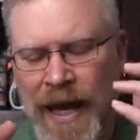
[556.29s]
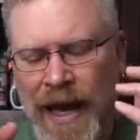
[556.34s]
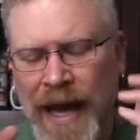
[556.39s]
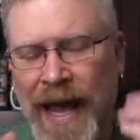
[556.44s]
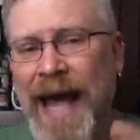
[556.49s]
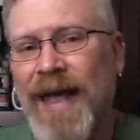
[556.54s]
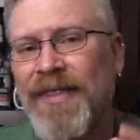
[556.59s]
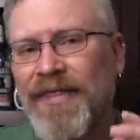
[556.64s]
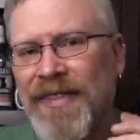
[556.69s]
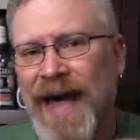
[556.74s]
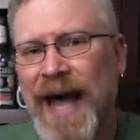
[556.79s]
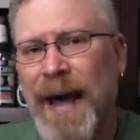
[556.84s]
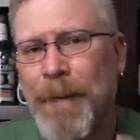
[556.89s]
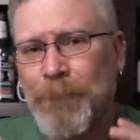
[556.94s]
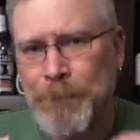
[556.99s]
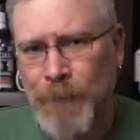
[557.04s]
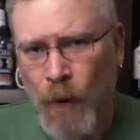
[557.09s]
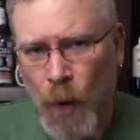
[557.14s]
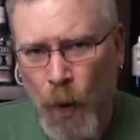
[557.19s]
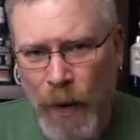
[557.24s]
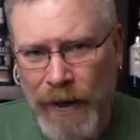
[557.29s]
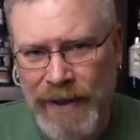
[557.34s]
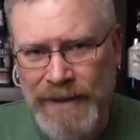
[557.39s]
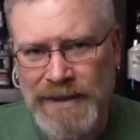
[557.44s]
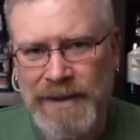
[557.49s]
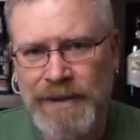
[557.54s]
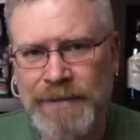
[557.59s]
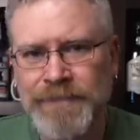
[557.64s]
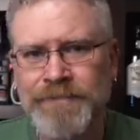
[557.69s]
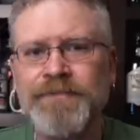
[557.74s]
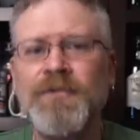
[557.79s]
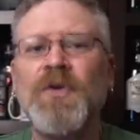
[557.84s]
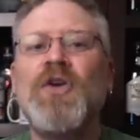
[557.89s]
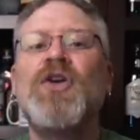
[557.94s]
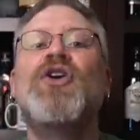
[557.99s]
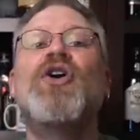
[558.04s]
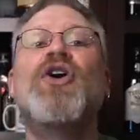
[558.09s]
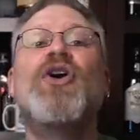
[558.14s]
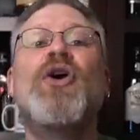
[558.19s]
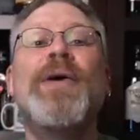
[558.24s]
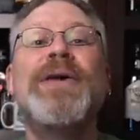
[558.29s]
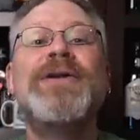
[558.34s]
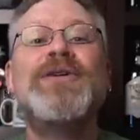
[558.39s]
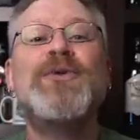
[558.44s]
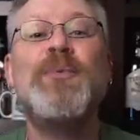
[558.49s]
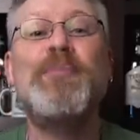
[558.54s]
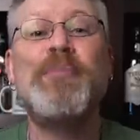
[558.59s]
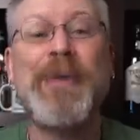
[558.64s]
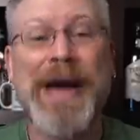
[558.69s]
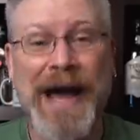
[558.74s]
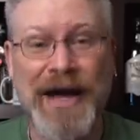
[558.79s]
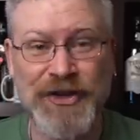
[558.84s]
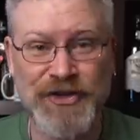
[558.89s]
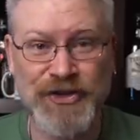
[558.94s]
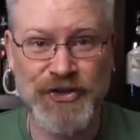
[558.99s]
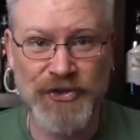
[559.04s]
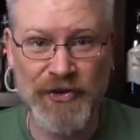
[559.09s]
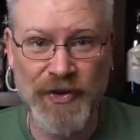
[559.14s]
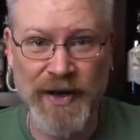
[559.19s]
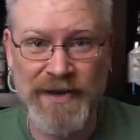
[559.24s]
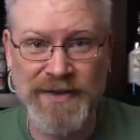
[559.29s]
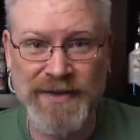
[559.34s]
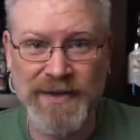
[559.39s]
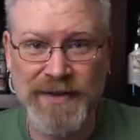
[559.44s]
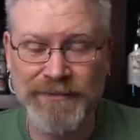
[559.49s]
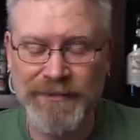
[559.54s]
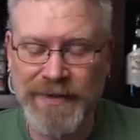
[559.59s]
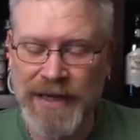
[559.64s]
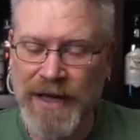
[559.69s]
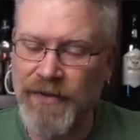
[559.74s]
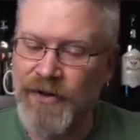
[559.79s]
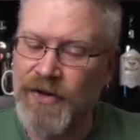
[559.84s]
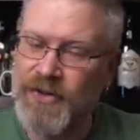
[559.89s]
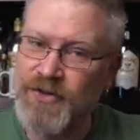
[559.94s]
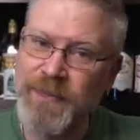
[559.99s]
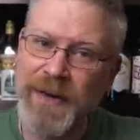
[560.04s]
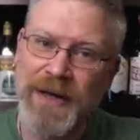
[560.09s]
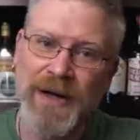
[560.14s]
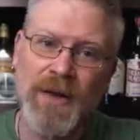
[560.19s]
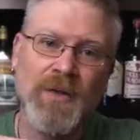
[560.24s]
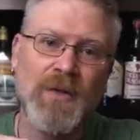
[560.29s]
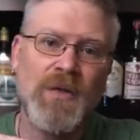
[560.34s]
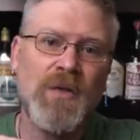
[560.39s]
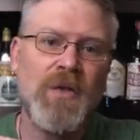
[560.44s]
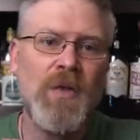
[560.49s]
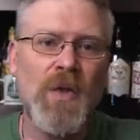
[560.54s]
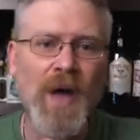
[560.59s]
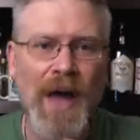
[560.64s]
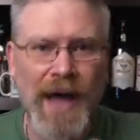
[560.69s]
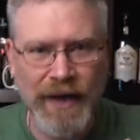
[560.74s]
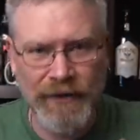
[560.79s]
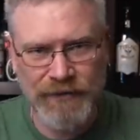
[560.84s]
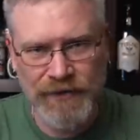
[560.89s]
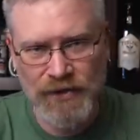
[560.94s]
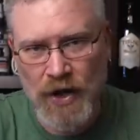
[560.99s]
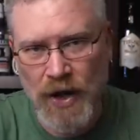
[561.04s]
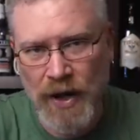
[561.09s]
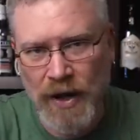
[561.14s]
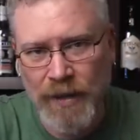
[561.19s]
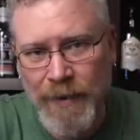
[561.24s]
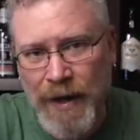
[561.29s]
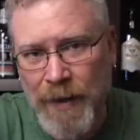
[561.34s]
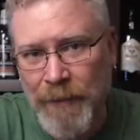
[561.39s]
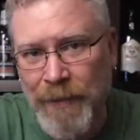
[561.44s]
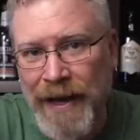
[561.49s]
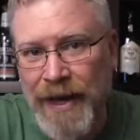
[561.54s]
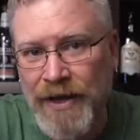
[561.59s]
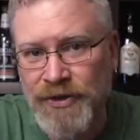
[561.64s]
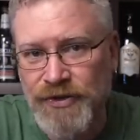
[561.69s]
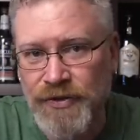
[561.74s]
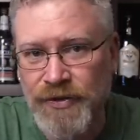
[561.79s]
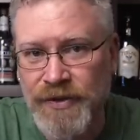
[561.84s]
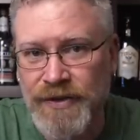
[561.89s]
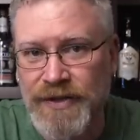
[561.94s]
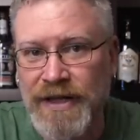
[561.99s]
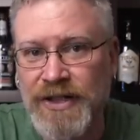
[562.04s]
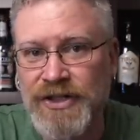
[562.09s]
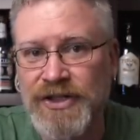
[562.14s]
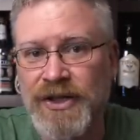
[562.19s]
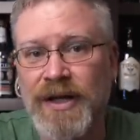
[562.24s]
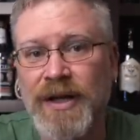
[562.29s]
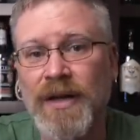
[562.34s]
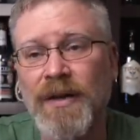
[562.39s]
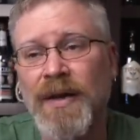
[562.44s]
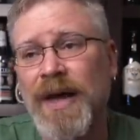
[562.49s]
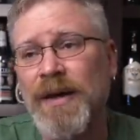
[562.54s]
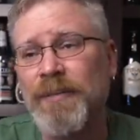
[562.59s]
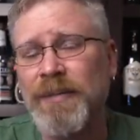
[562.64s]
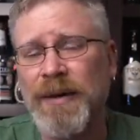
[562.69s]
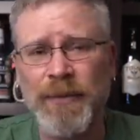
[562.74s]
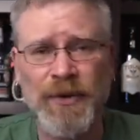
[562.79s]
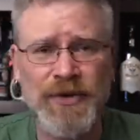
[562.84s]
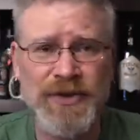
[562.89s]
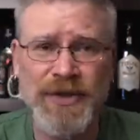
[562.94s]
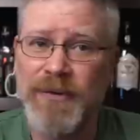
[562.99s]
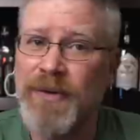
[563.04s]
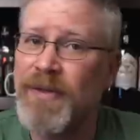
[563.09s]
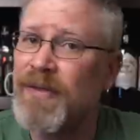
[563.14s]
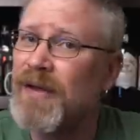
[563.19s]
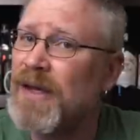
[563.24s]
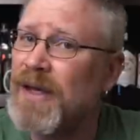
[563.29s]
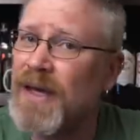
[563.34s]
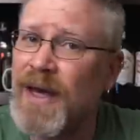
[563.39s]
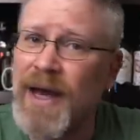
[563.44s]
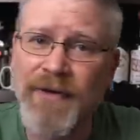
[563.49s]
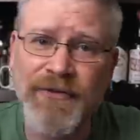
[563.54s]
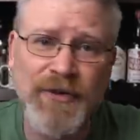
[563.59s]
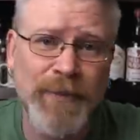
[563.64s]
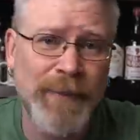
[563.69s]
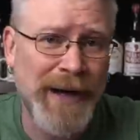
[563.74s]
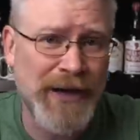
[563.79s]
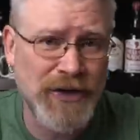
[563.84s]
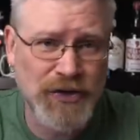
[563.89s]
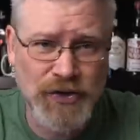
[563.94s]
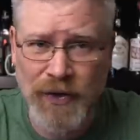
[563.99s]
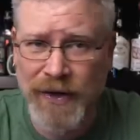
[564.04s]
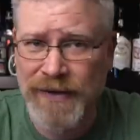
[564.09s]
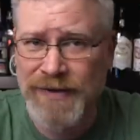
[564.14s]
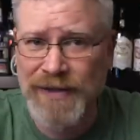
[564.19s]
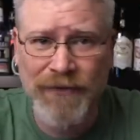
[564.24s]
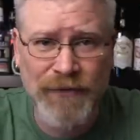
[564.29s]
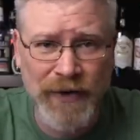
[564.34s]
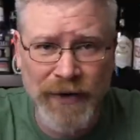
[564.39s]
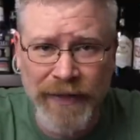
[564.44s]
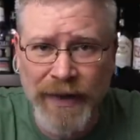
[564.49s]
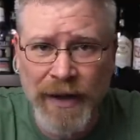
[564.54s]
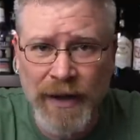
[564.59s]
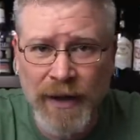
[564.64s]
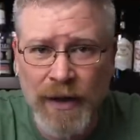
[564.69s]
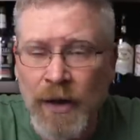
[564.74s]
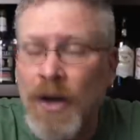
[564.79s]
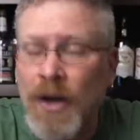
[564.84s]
At that point, you're going to pasteurize it. Now, there's been a lot of talk about pasteurization, and a lot of people seem to think you have to pasteurize everything.